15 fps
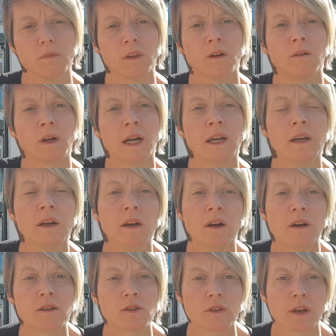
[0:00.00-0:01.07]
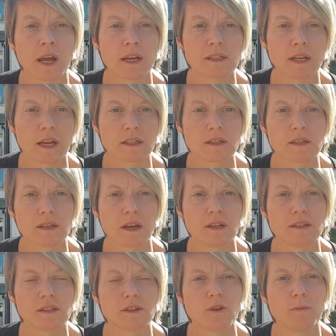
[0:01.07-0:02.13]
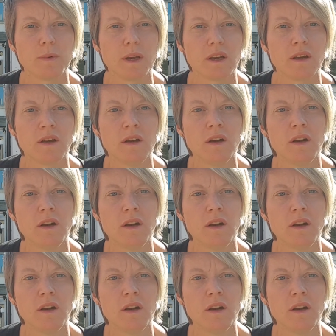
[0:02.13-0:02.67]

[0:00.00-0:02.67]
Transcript: okay? So the next exercise is going to be,